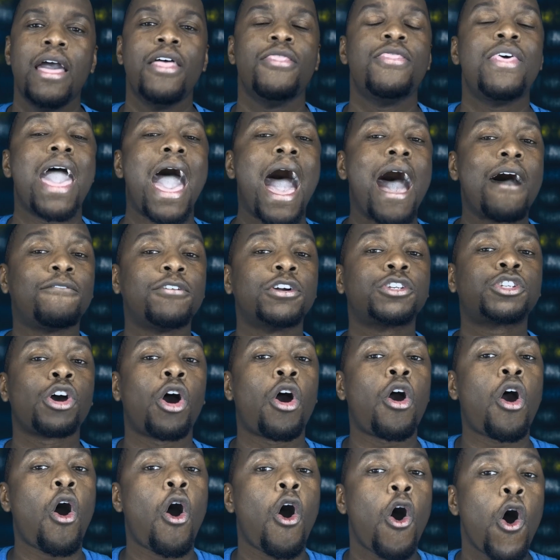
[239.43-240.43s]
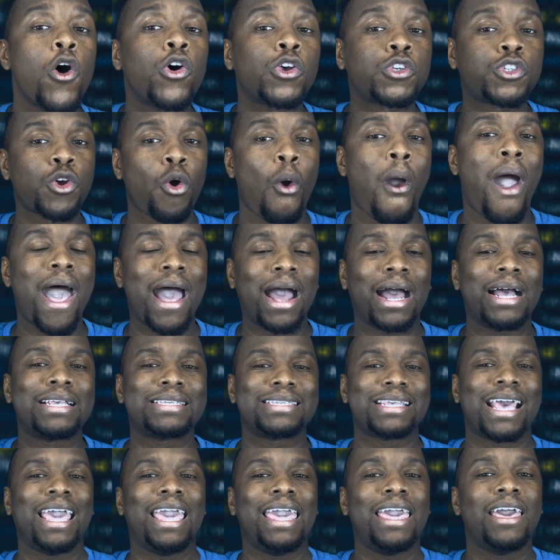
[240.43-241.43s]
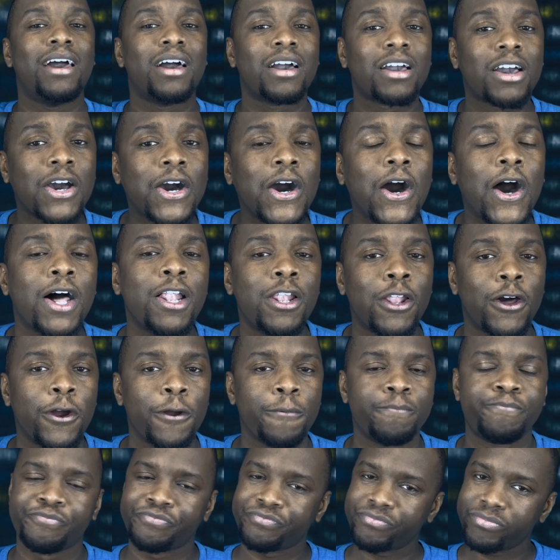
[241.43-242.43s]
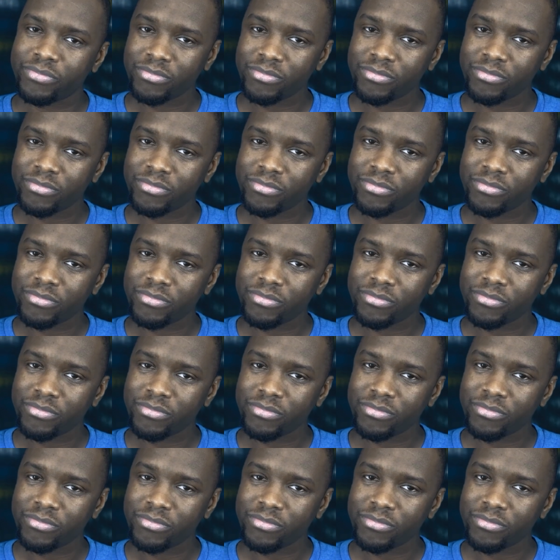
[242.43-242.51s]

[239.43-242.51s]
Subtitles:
The avatar also has a color.